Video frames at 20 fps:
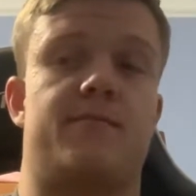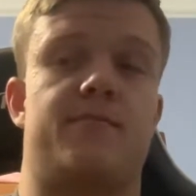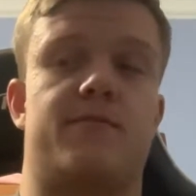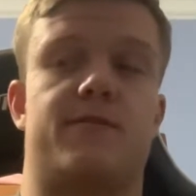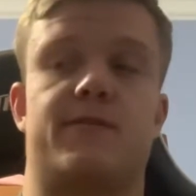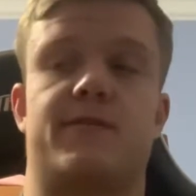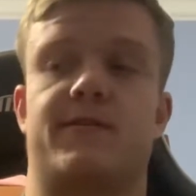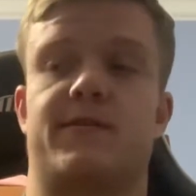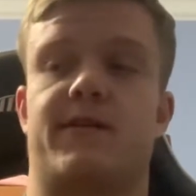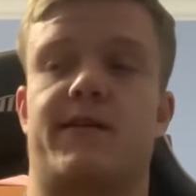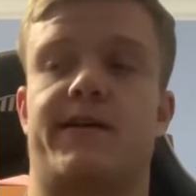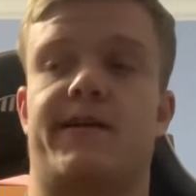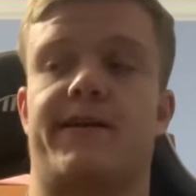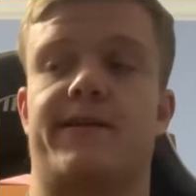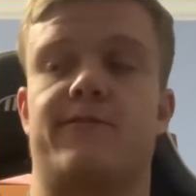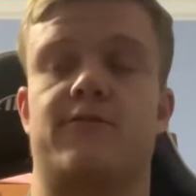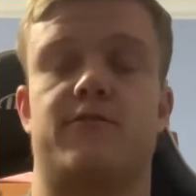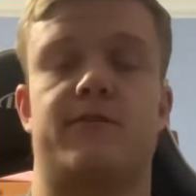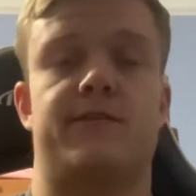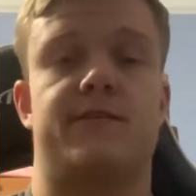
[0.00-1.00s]
because leg
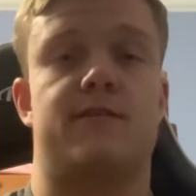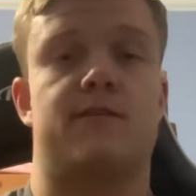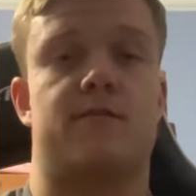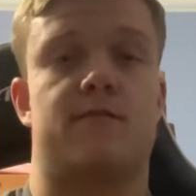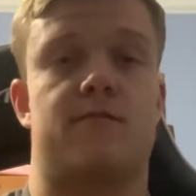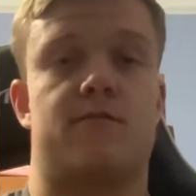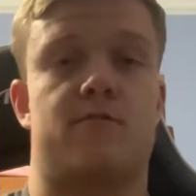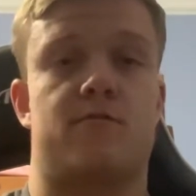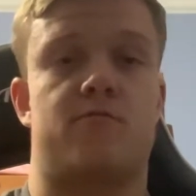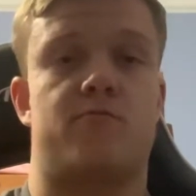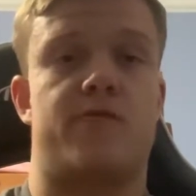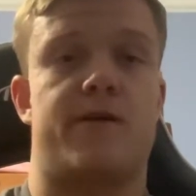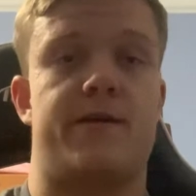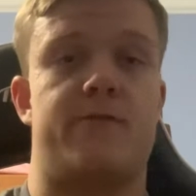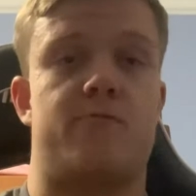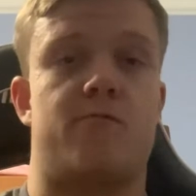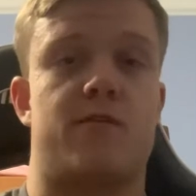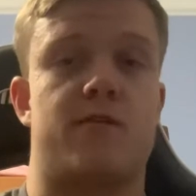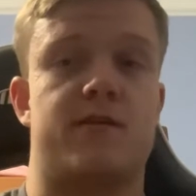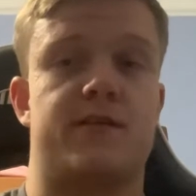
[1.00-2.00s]
injuries are way
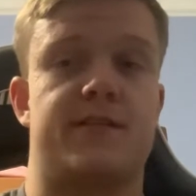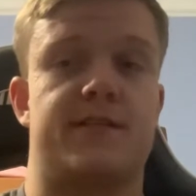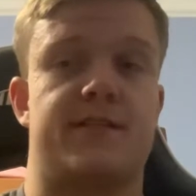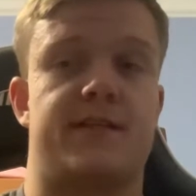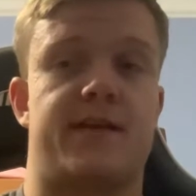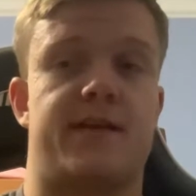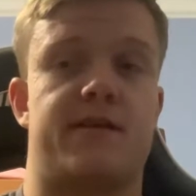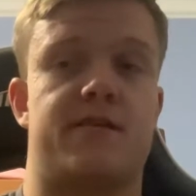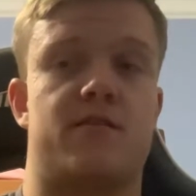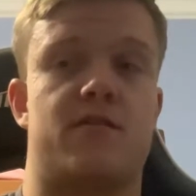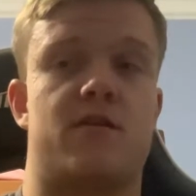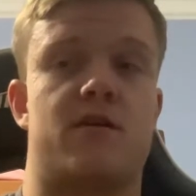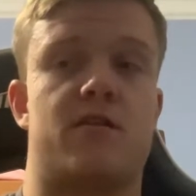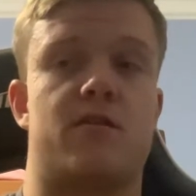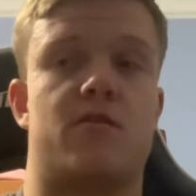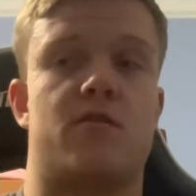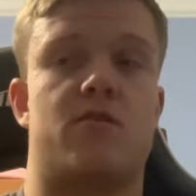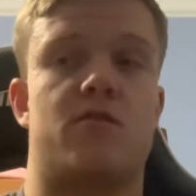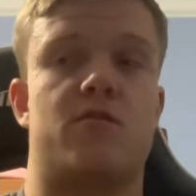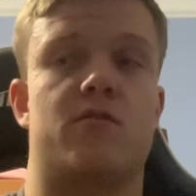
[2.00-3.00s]
worse and take a lot
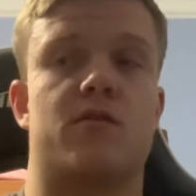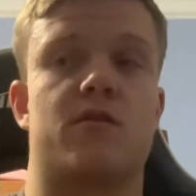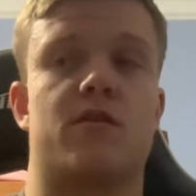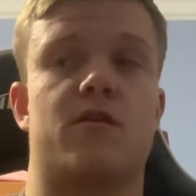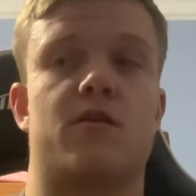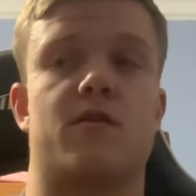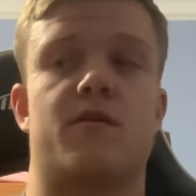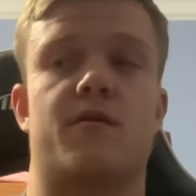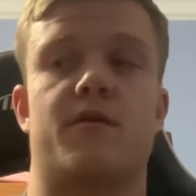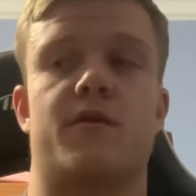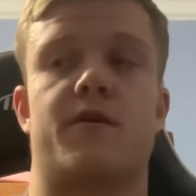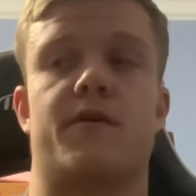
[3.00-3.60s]
longer